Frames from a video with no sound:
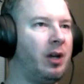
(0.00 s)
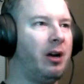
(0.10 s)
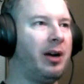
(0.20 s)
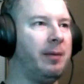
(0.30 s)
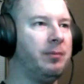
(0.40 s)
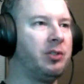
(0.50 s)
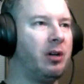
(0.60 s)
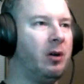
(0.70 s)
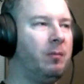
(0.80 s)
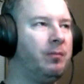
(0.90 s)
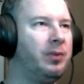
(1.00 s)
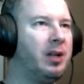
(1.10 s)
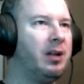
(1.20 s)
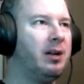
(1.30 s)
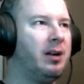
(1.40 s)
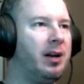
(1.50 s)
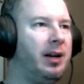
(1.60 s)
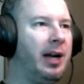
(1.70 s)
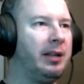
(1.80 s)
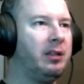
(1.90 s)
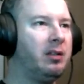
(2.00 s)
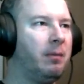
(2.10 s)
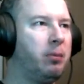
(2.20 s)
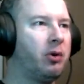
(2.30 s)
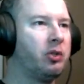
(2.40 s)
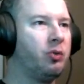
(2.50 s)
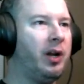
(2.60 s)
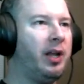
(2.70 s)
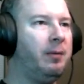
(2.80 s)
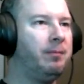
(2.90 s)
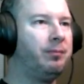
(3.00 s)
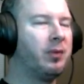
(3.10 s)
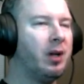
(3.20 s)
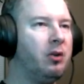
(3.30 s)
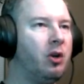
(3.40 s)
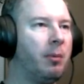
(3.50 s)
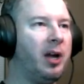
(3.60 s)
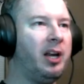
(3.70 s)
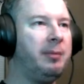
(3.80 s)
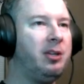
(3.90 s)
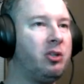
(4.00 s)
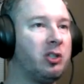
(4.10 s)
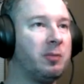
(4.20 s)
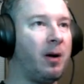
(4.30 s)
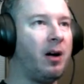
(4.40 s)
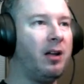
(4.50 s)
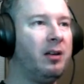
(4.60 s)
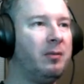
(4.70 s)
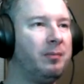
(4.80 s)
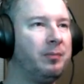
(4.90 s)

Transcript: Alright, so now that the teleport is ready, no more enemies should spawn.